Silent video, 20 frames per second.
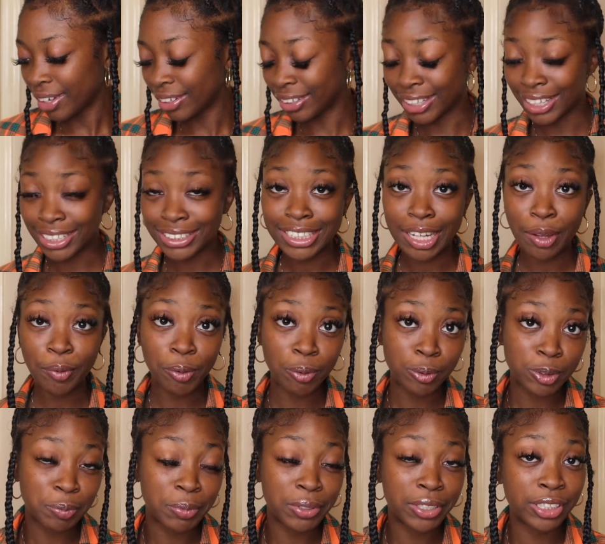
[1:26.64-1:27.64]
Yes, I will
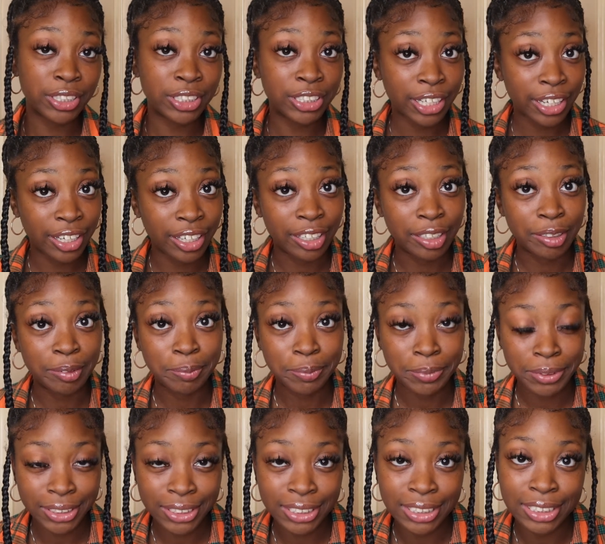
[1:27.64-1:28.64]
respond to
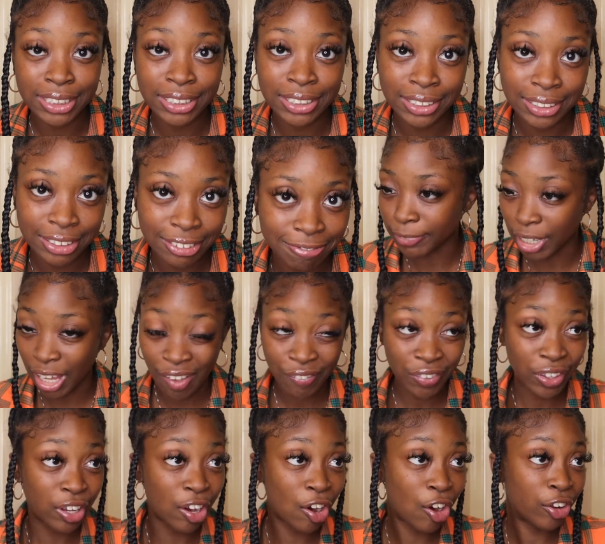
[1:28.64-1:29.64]
James. If
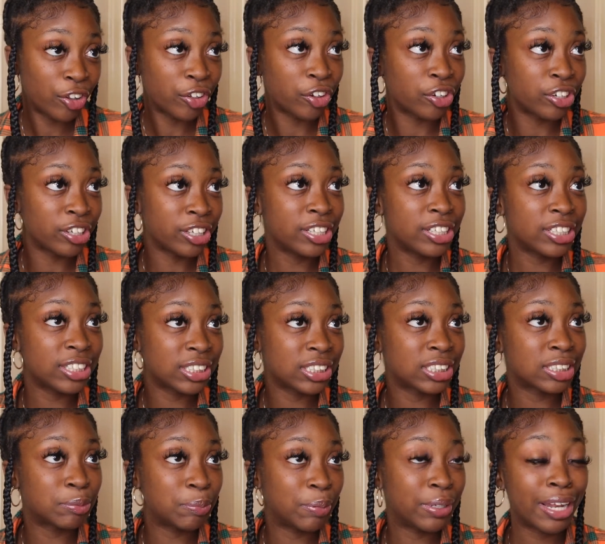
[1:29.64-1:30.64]
you call your
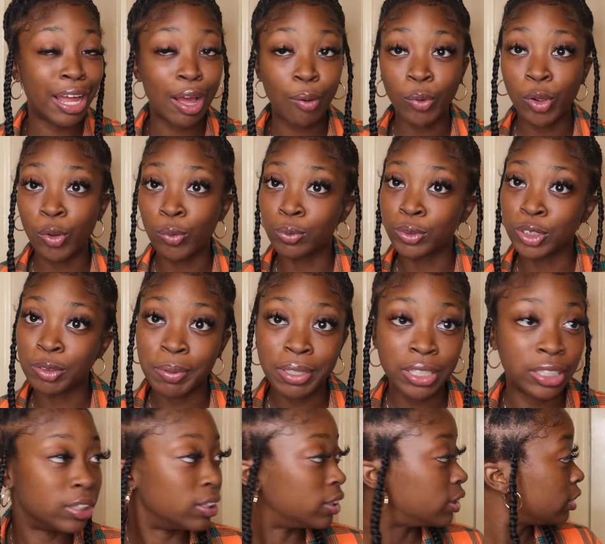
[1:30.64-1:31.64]
husband, I will
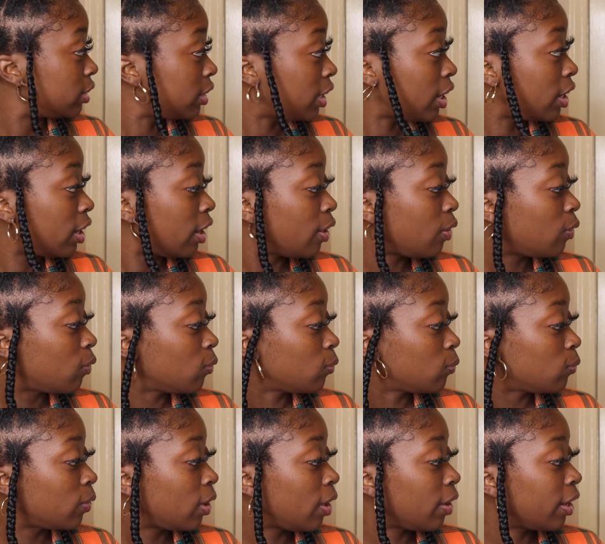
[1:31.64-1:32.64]
respond. Hello,
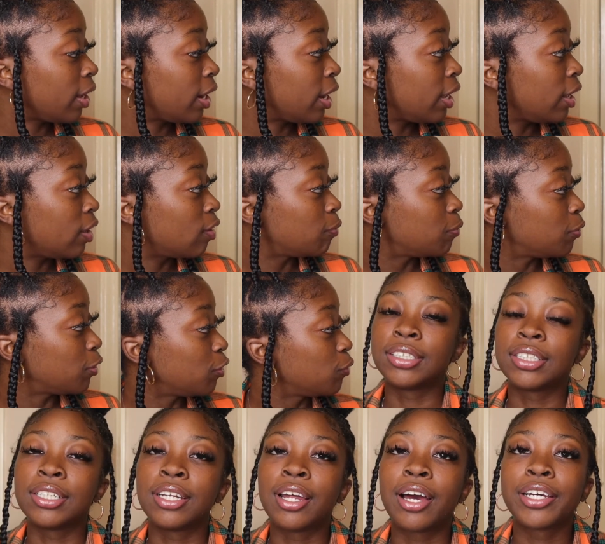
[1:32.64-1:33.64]
how can I help you?
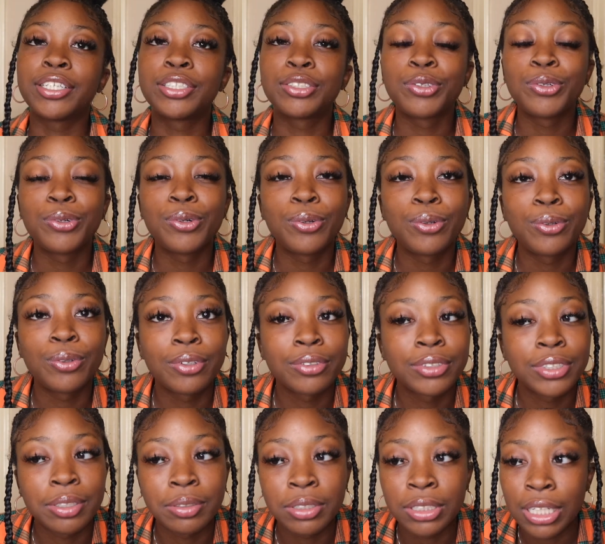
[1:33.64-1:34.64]
In high school,
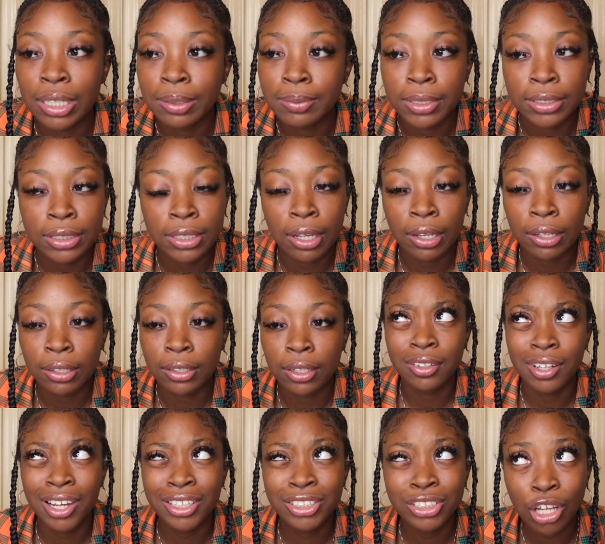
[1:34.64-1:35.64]
sometimes I
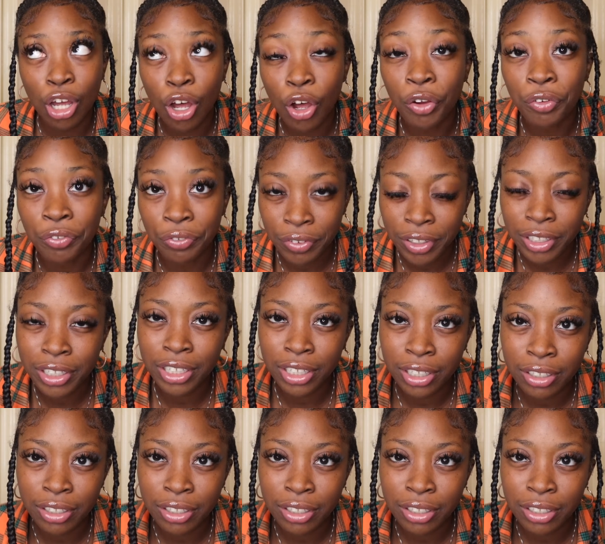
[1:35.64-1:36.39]
talk funny.